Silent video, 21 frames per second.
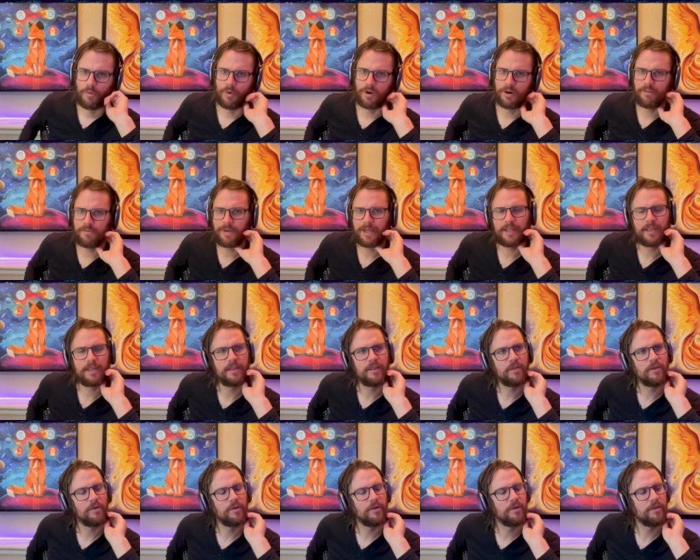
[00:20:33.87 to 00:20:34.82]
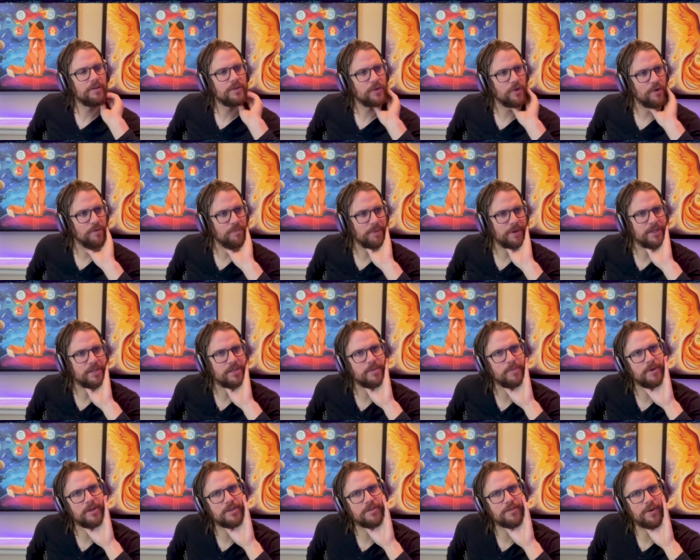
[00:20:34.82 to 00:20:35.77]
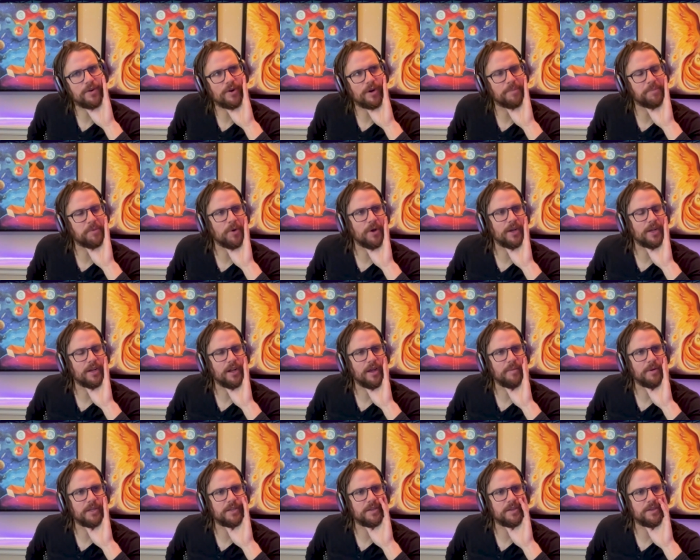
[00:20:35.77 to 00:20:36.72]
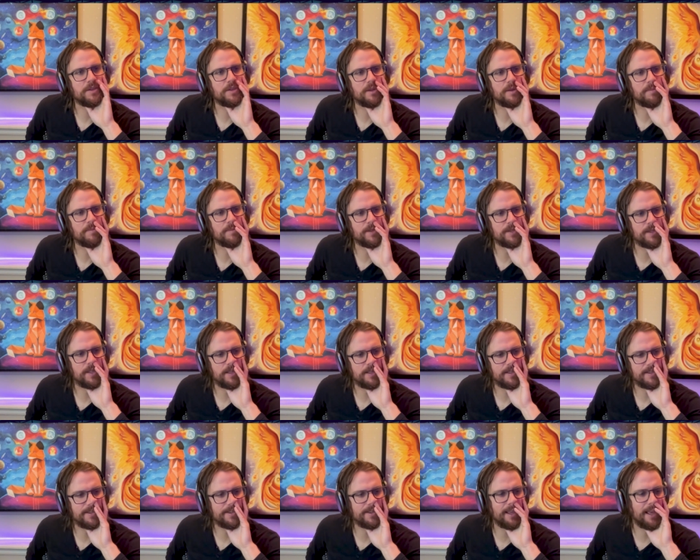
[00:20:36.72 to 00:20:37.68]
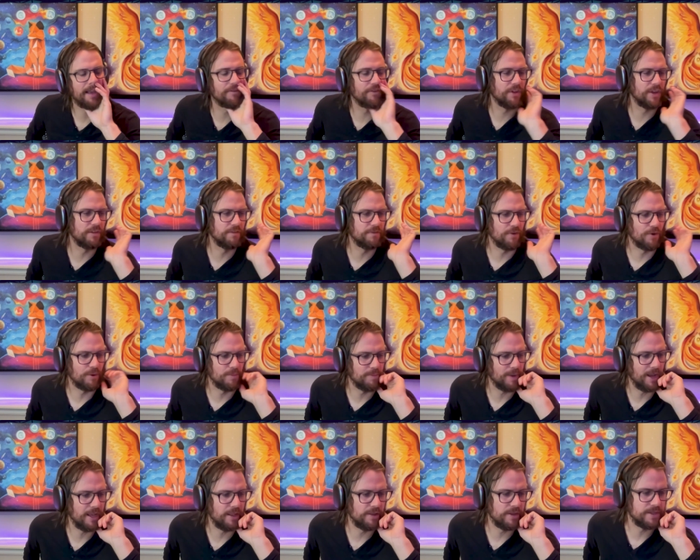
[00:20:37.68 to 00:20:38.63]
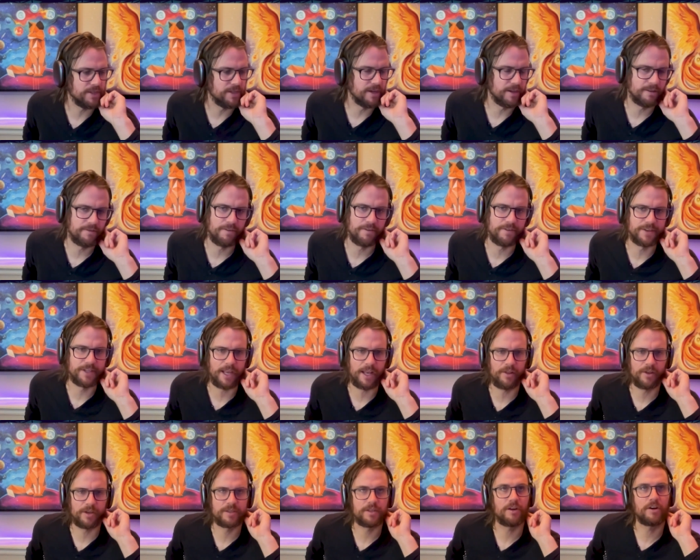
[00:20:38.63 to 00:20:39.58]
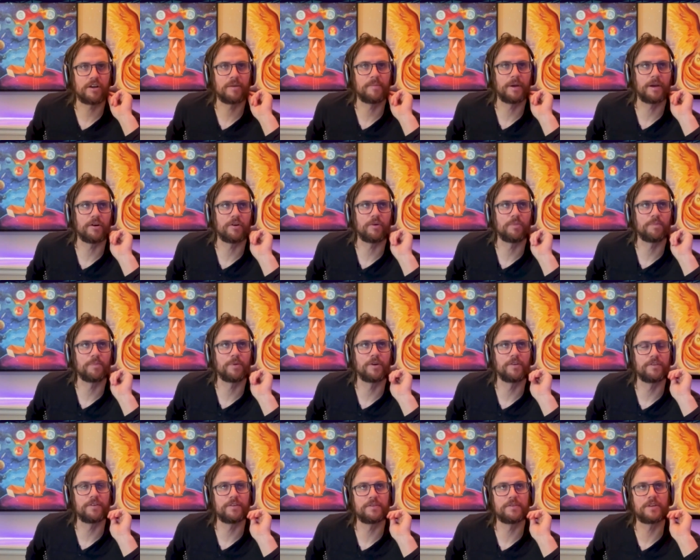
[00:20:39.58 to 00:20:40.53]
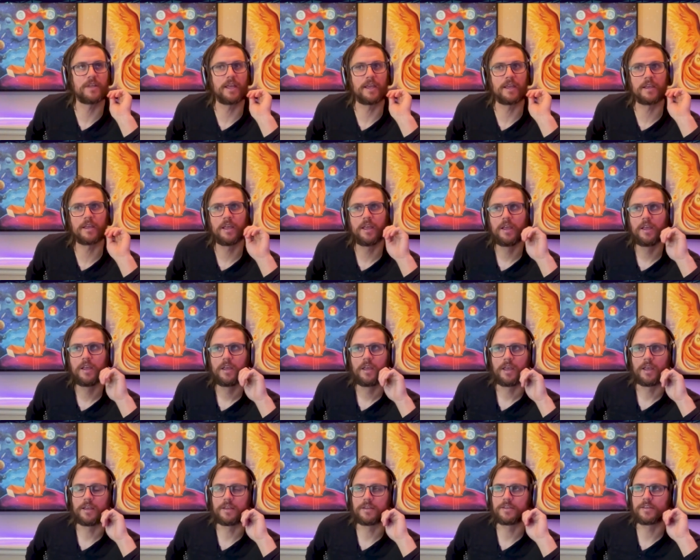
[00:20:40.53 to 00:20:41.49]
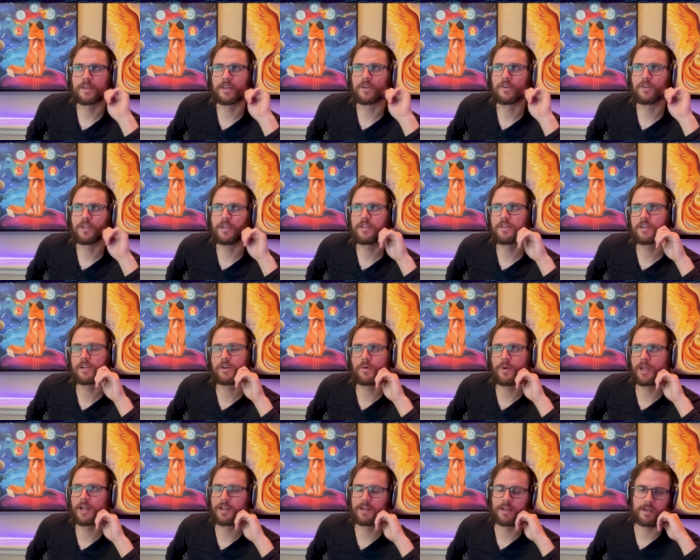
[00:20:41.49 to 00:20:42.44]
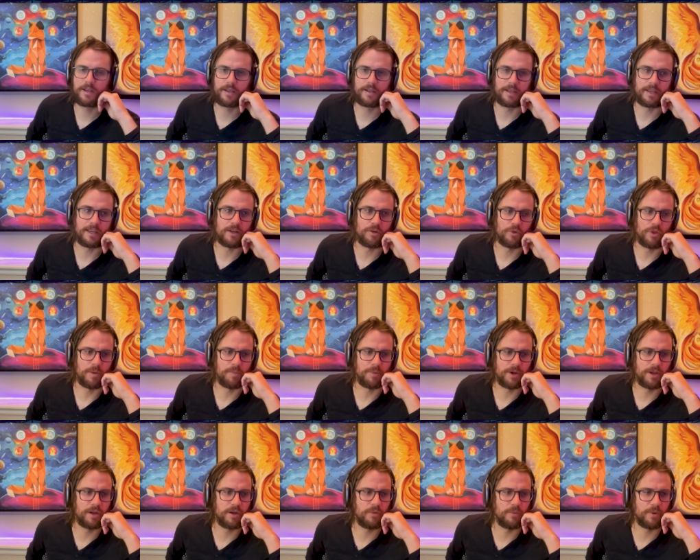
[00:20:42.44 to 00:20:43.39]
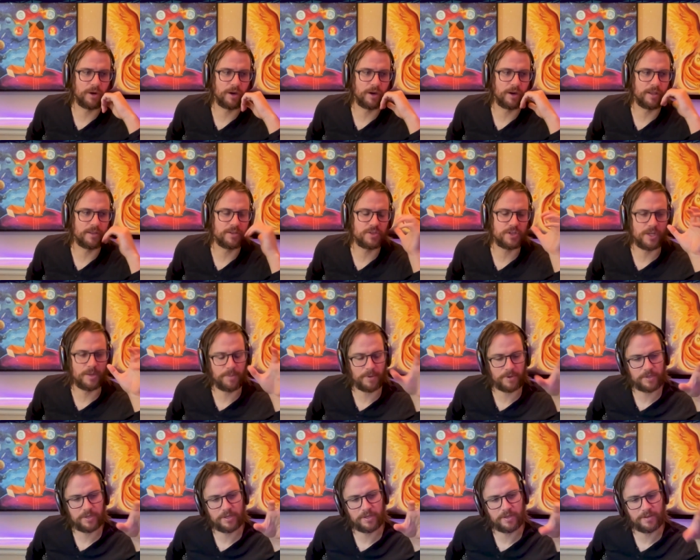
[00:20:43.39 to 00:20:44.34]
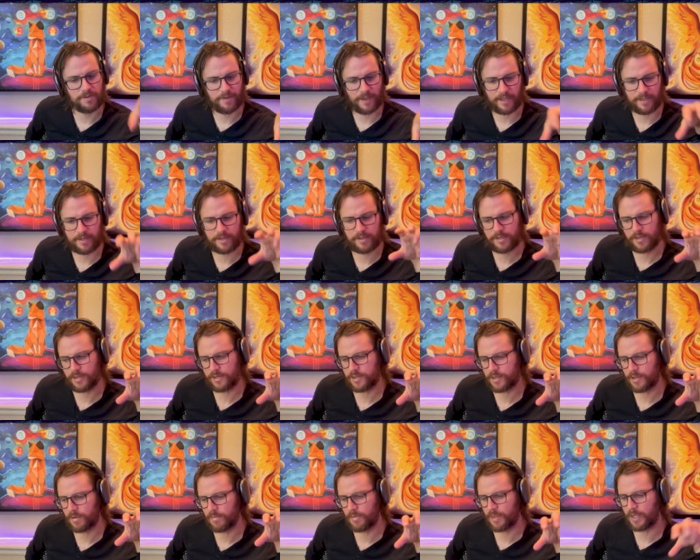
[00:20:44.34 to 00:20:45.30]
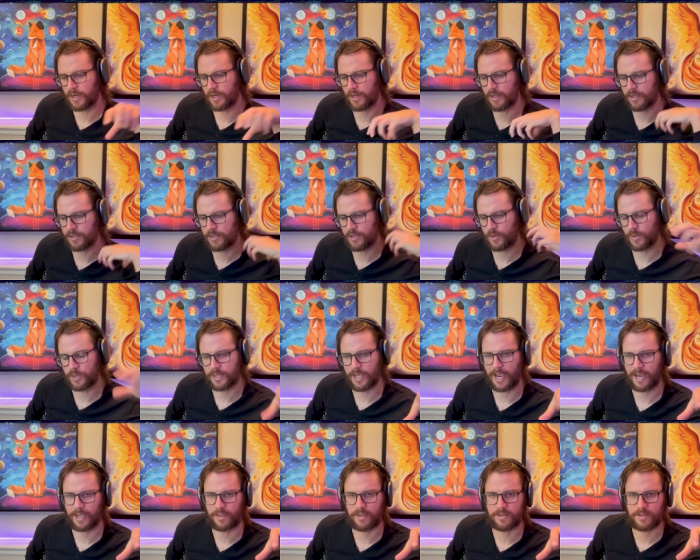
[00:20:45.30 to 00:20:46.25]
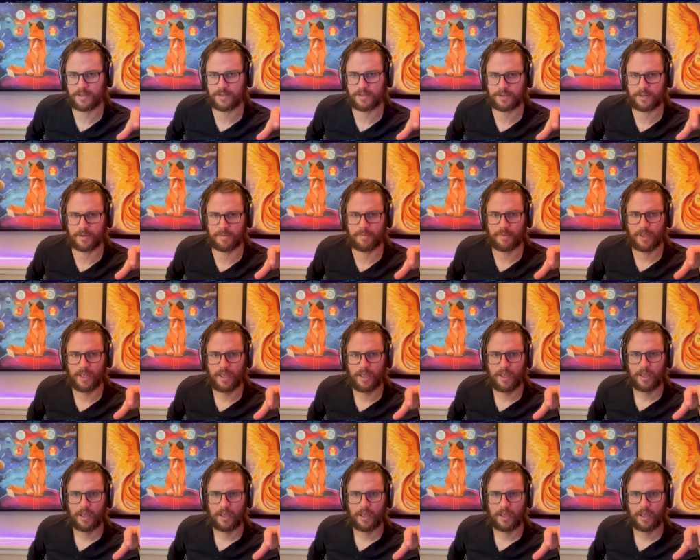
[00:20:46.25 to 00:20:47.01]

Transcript: One of my sort of principles for crypto economic systems that's heavily informed by listening to Vitalik talk about proof of stake is that you need to create an equilibria where it's cheaper to defend a system than it is to attack the system.